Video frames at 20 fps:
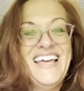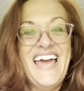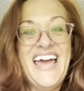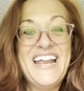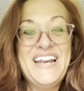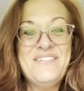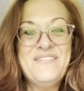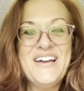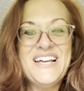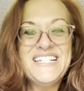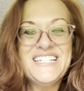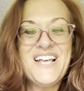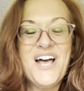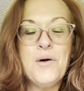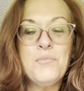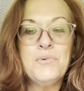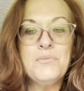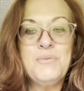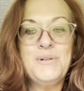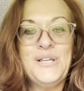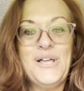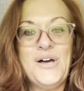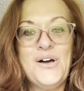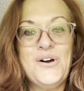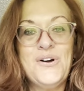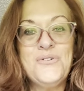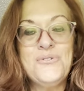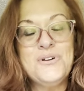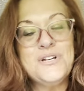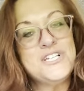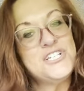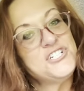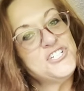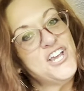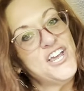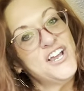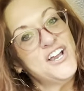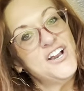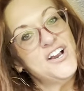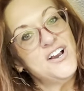Anyways, comment below,
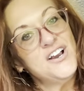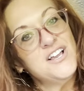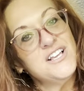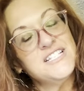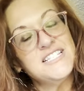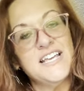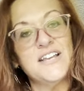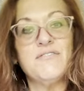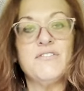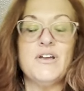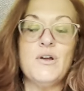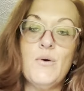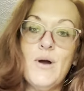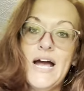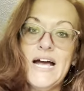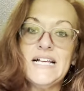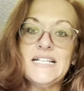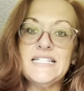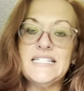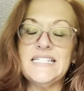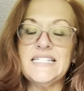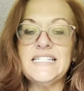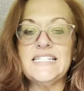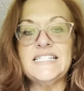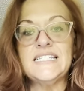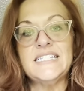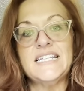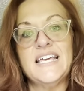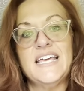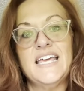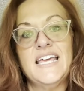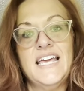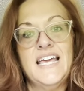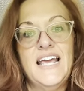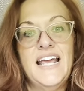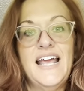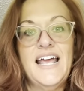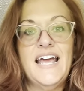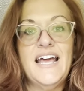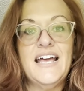share, send requests,
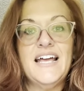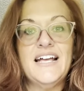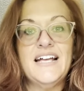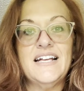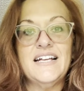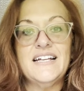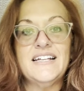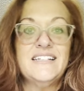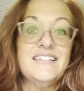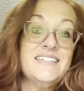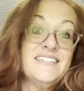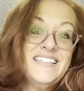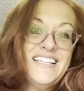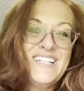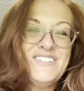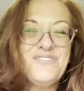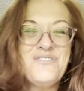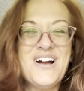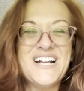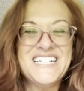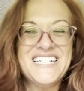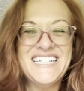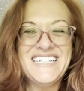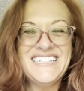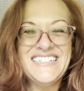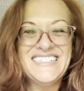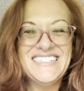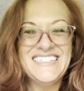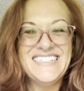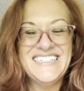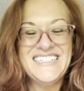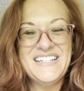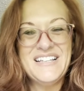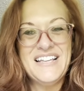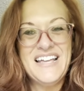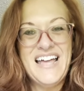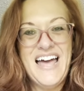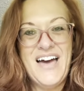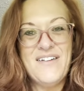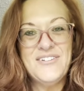and thanks for watching.
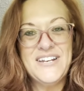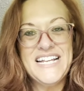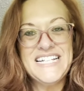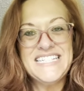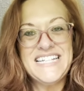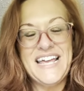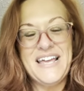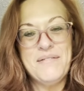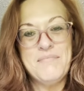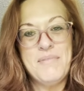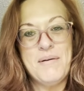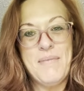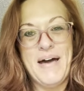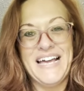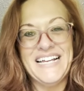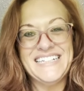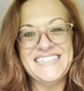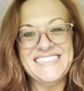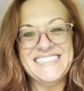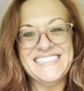Have a nice day. Bye-bye.